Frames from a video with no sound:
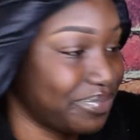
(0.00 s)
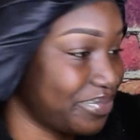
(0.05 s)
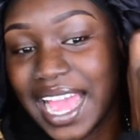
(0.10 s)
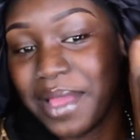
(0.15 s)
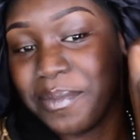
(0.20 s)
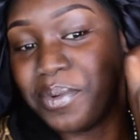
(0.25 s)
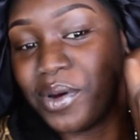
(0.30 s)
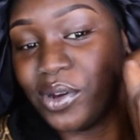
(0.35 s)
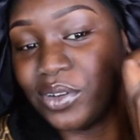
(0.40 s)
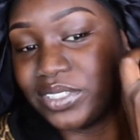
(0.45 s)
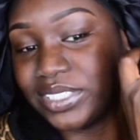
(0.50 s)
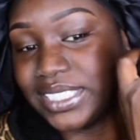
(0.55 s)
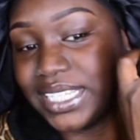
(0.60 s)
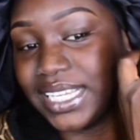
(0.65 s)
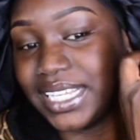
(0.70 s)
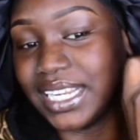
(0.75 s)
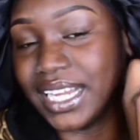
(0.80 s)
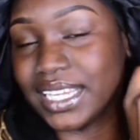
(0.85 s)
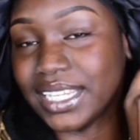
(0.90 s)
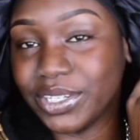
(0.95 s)
I
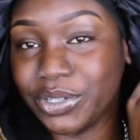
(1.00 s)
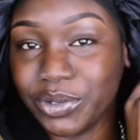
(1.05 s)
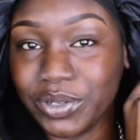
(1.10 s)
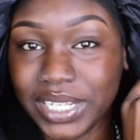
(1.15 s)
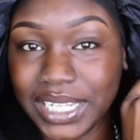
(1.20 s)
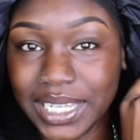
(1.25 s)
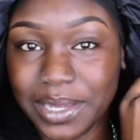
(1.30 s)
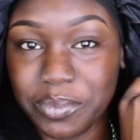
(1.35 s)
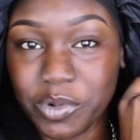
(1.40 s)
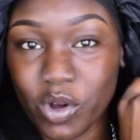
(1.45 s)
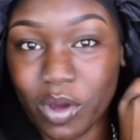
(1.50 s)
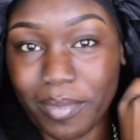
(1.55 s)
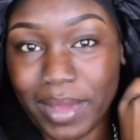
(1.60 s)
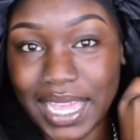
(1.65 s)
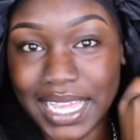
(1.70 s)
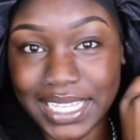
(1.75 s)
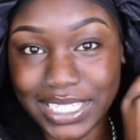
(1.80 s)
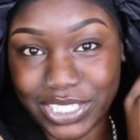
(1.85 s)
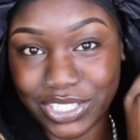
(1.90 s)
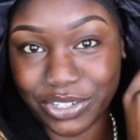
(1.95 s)
posted a little clip on my
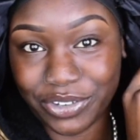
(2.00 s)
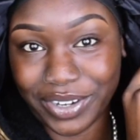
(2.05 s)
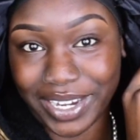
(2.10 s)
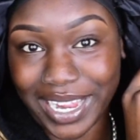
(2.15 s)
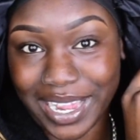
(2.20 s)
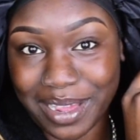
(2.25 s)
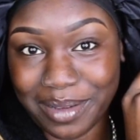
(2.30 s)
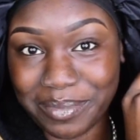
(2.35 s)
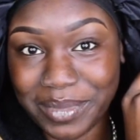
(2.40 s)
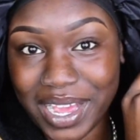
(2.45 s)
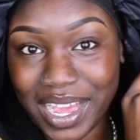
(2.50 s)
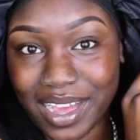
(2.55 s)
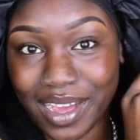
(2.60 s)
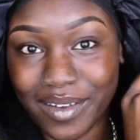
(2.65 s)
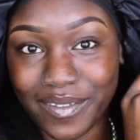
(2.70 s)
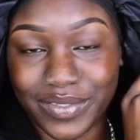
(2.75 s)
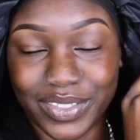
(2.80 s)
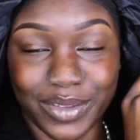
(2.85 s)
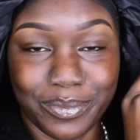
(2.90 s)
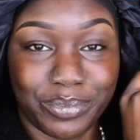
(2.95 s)
Instagram
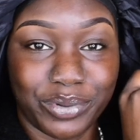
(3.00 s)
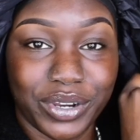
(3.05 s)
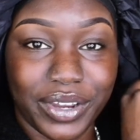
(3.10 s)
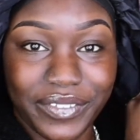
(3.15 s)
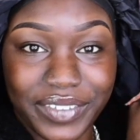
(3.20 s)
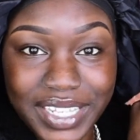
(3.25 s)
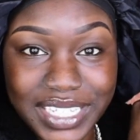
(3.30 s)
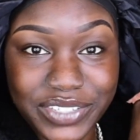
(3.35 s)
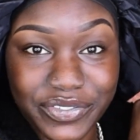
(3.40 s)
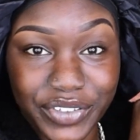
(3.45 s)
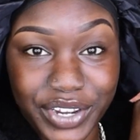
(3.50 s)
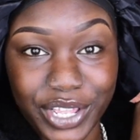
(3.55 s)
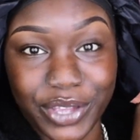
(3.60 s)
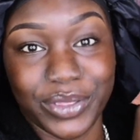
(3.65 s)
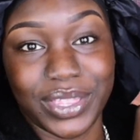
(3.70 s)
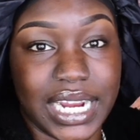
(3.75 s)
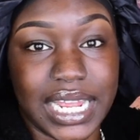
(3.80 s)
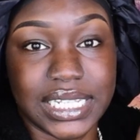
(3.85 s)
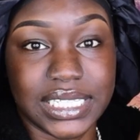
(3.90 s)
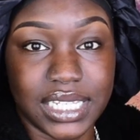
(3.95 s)
of the previous video
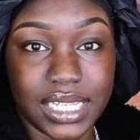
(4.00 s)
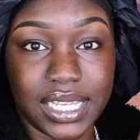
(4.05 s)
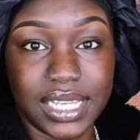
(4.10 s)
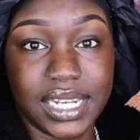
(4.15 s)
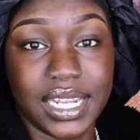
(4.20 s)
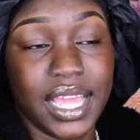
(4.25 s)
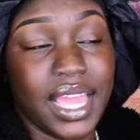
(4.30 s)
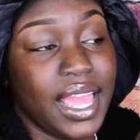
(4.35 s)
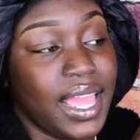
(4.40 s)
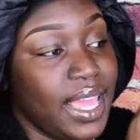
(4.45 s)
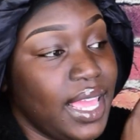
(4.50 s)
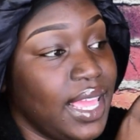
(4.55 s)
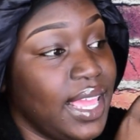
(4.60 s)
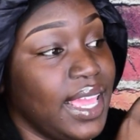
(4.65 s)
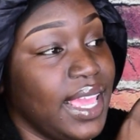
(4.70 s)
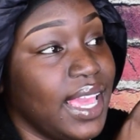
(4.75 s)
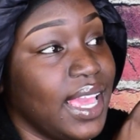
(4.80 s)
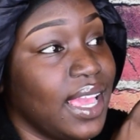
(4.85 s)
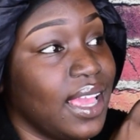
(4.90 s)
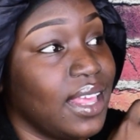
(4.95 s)
that I did,
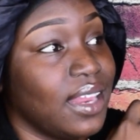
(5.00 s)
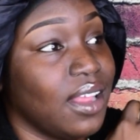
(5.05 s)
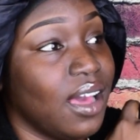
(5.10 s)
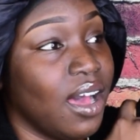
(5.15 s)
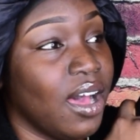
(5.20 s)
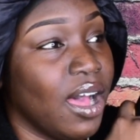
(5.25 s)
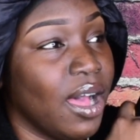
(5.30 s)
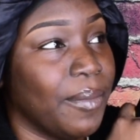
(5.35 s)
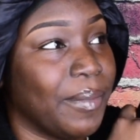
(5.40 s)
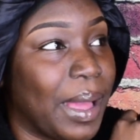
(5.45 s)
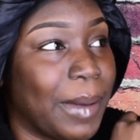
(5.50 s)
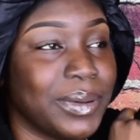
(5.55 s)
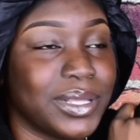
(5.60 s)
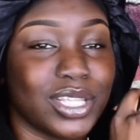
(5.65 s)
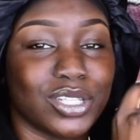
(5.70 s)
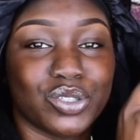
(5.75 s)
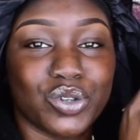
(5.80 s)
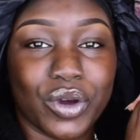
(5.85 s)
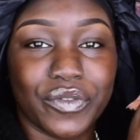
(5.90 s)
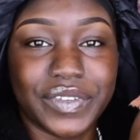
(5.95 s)
and I put
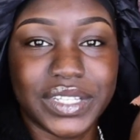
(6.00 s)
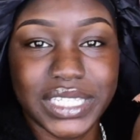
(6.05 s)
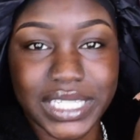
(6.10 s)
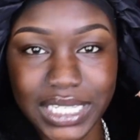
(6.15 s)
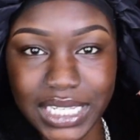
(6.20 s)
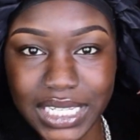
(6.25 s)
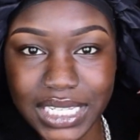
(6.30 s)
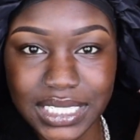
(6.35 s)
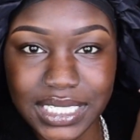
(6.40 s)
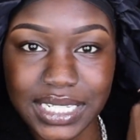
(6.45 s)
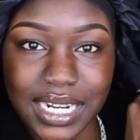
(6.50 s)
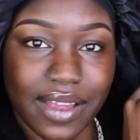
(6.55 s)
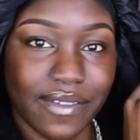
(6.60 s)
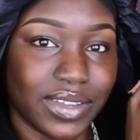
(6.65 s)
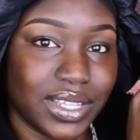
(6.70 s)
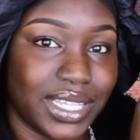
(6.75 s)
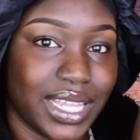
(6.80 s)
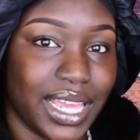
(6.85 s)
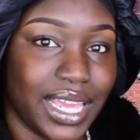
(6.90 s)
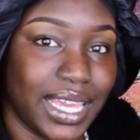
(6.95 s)
the Toffee Tees and
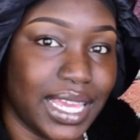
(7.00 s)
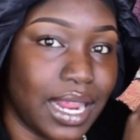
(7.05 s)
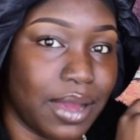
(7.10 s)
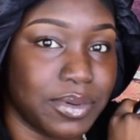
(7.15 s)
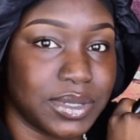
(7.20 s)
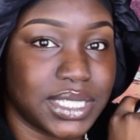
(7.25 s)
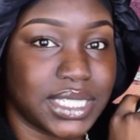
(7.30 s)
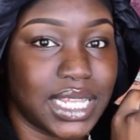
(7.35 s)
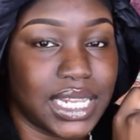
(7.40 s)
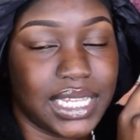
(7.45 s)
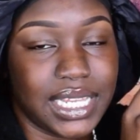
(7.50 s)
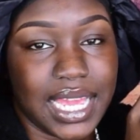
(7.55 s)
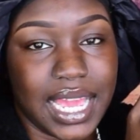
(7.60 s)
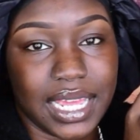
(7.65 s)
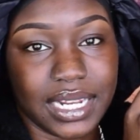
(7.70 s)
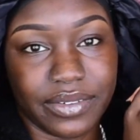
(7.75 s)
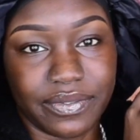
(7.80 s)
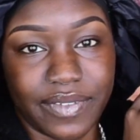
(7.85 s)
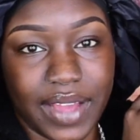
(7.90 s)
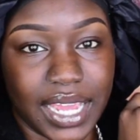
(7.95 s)
everything, and I was telling
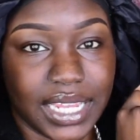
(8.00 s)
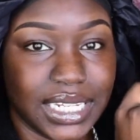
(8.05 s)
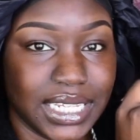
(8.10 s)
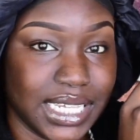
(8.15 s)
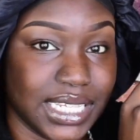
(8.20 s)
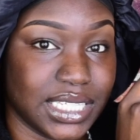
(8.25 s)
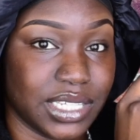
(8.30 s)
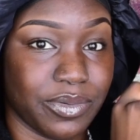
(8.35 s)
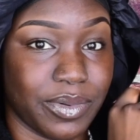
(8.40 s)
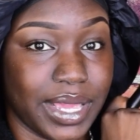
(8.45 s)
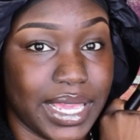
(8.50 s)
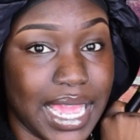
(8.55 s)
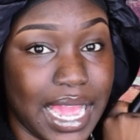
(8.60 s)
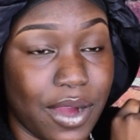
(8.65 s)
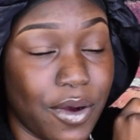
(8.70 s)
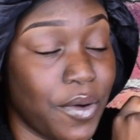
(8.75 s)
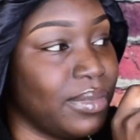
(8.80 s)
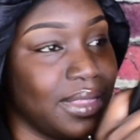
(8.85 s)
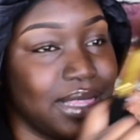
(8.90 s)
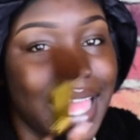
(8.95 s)
y'all to find the easy way
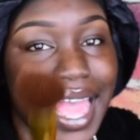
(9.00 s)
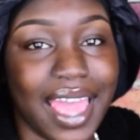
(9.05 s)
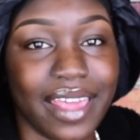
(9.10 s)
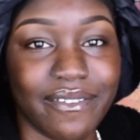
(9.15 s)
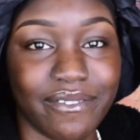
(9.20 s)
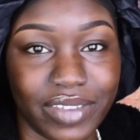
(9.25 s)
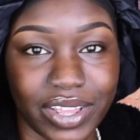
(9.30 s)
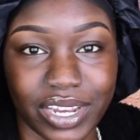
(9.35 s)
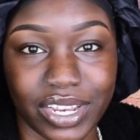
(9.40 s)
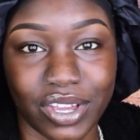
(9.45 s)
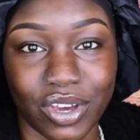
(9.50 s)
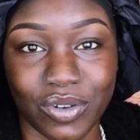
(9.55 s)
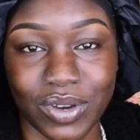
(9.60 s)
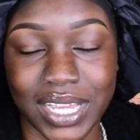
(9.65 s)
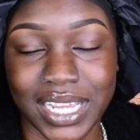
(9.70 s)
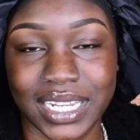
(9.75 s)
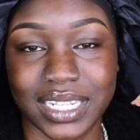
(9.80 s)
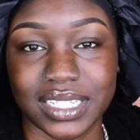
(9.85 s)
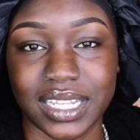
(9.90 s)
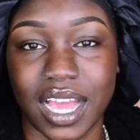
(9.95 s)
out. That video
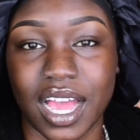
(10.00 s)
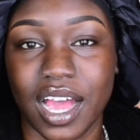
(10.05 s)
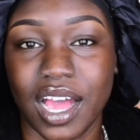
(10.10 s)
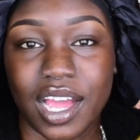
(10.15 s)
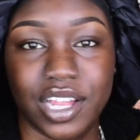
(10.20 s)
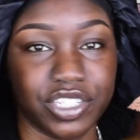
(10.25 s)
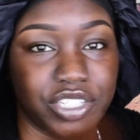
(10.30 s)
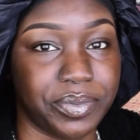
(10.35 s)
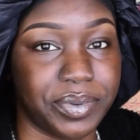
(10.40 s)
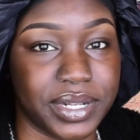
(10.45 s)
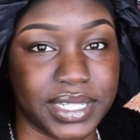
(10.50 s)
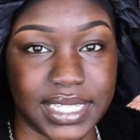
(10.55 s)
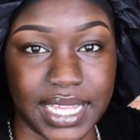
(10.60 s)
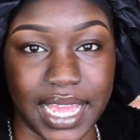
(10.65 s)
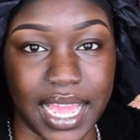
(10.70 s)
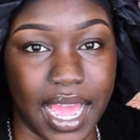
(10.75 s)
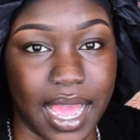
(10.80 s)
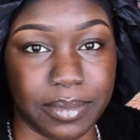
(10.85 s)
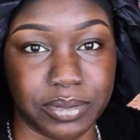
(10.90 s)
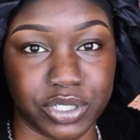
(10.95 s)
is
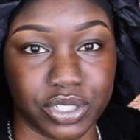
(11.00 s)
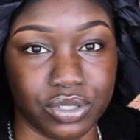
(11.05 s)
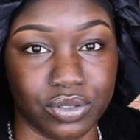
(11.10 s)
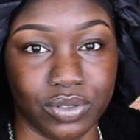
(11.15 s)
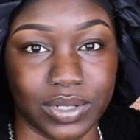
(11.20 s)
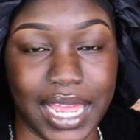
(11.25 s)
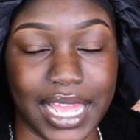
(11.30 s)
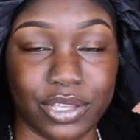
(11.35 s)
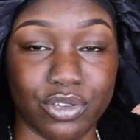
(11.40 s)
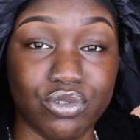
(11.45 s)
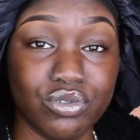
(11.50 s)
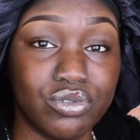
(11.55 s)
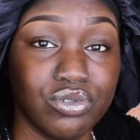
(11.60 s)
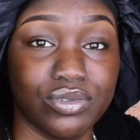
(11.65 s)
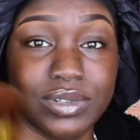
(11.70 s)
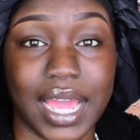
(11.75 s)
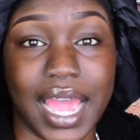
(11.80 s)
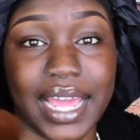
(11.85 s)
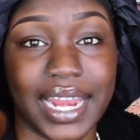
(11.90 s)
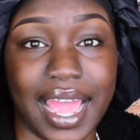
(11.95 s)
100% optional. Like, you
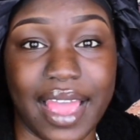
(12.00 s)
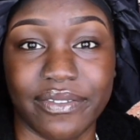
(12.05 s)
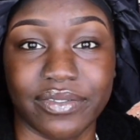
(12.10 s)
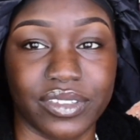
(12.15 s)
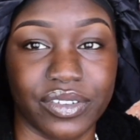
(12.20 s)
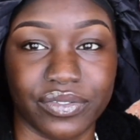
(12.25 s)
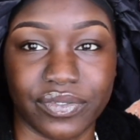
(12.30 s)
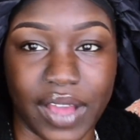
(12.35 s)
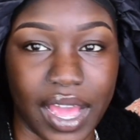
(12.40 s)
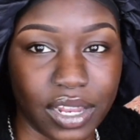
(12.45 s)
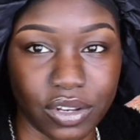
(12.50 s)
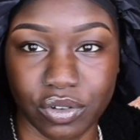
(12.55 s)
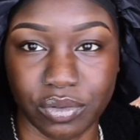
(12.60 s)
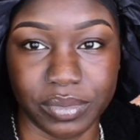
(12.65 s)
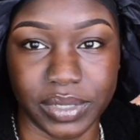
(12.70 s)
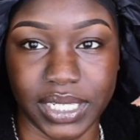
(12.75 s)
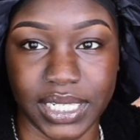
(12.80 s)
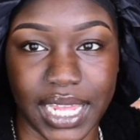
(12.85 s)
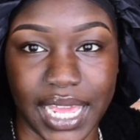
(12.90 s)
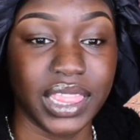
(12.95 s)
do not have to follow
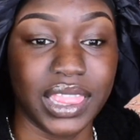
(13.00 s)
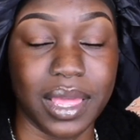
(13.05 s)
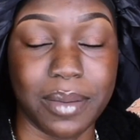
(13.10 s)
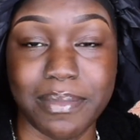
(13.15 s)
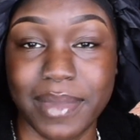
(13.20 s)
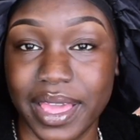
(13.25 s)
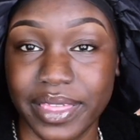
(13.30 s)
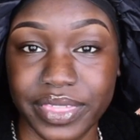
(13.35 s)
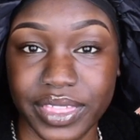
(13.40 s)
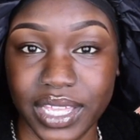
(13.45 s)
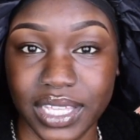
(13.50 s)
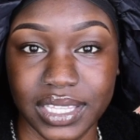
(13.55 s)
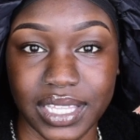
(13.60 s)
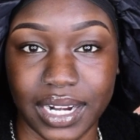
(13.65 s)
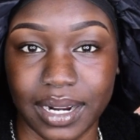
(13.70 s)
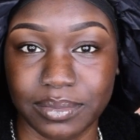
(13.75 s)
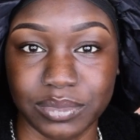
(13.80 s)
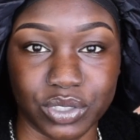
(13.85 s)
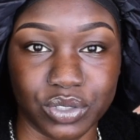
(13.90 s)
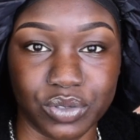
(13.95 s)
me. Like, the method that
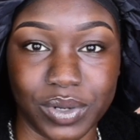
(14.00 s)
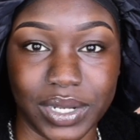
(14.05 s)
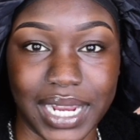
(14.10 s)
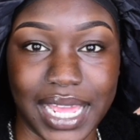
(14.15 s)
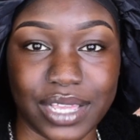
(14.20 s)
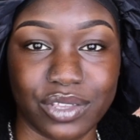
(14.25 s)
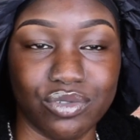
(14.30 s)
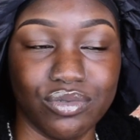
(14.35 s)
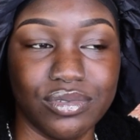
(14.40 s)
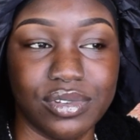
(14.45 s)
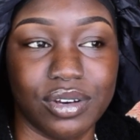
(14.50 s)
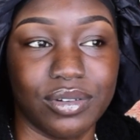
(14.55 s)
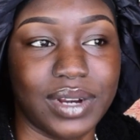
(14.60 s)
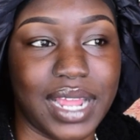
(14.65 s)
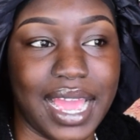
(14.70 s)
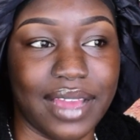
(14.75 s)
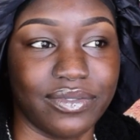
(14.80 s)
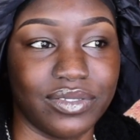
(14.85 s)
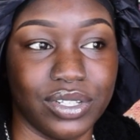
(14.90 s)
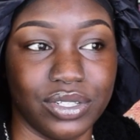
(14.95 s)
I'm doing, like, you don't
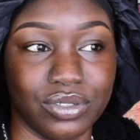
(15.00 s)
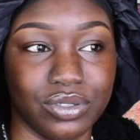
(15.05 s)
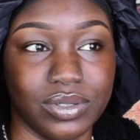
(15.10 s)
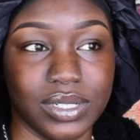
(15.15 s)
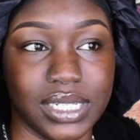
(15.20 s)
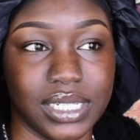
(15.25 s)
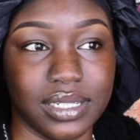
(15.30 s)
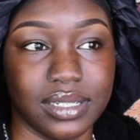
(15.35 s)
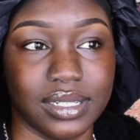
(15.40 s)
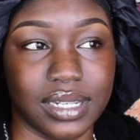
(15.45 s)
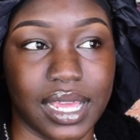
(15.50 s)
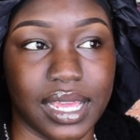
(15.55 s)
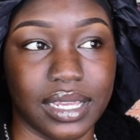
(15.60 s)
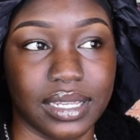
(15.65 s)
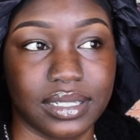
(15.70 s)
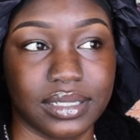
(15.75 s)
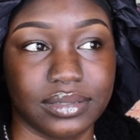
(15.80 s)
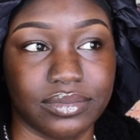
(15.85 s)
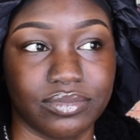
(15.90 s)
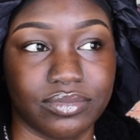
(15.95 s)
have to do it.
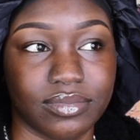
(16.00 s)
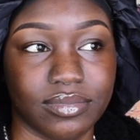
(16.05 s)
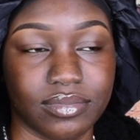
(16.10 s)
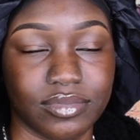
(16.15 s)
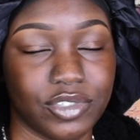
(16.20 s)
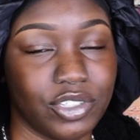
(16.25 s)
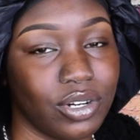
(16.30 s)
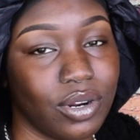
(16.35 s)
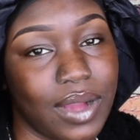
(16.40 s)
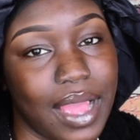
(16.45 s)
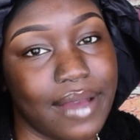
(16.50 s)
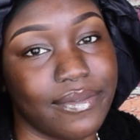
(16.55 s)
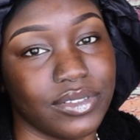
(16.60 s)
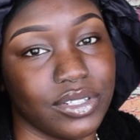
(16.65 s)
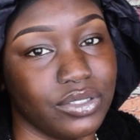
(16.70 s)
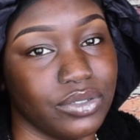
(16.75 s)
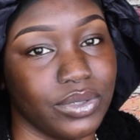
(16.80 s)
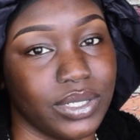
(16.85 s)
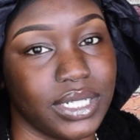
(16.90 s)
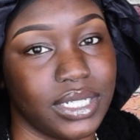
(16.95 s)
Like, you don't have
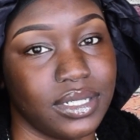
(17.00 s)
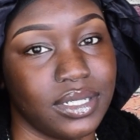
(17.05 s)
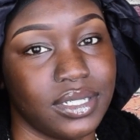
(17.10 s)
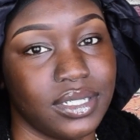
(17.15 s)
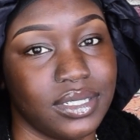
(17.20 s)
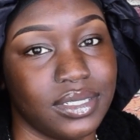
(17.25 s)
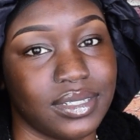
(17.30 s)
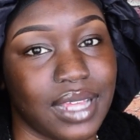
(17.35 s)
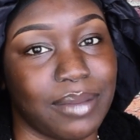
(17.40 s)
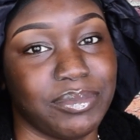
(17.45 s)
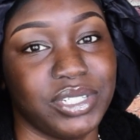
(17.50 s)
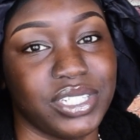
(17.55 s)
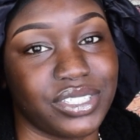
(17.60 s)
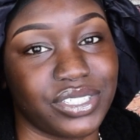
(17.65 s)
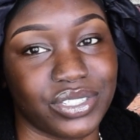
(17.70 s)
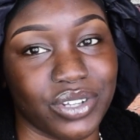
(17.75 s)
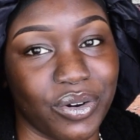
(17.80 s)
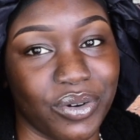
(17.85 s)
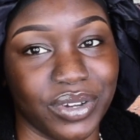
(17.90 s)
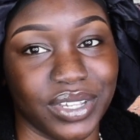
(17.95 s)
to do it. I'm just
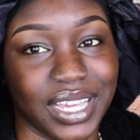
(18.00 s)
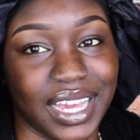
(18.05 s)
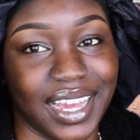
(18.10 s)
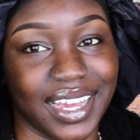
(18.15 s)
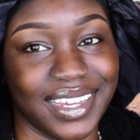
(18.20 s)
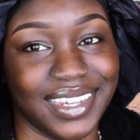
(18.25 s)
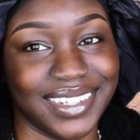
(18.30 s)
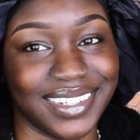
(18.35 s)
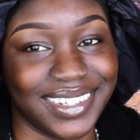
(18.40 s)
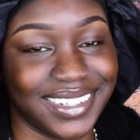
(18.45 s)
showing y'all.